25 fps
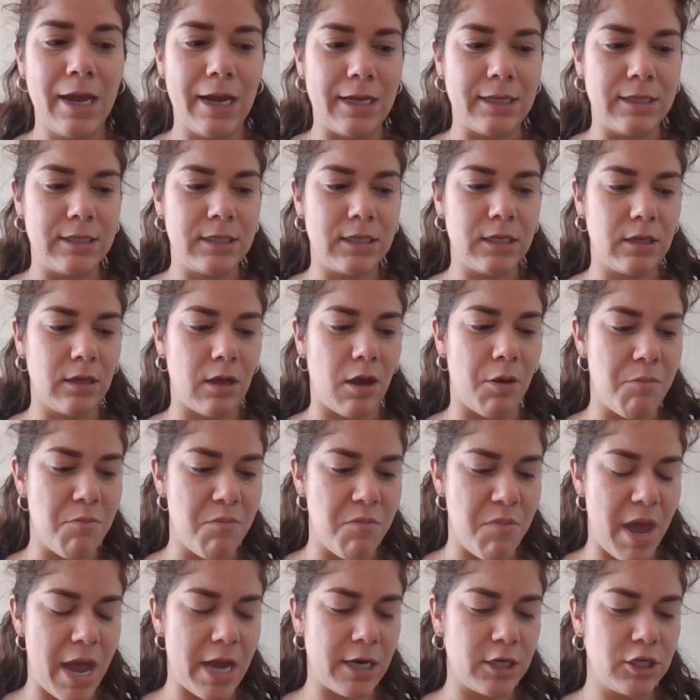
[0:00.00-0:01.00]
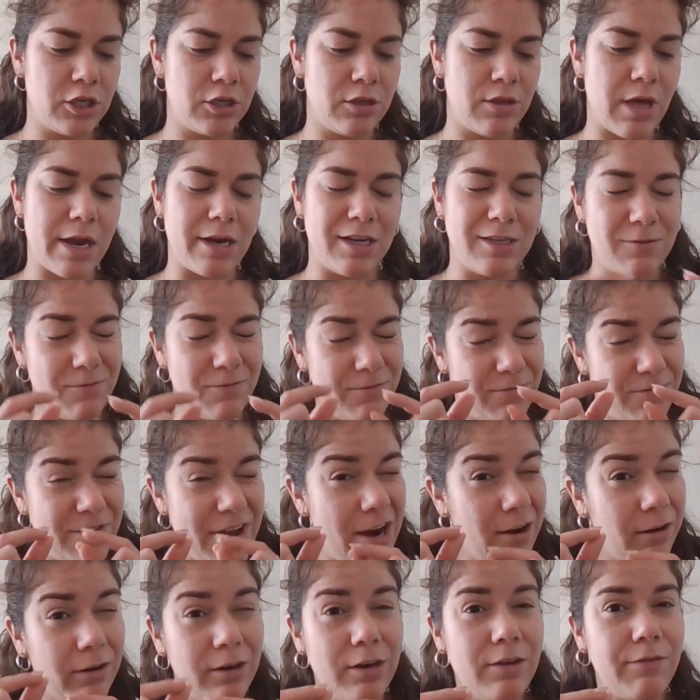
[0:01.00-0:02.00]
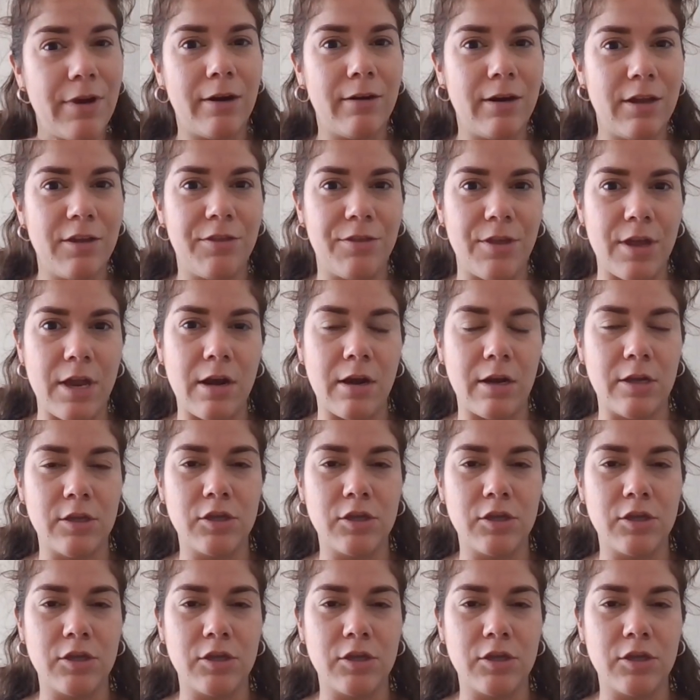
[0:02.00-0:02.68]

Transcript: It's a mesh that is very, very thin.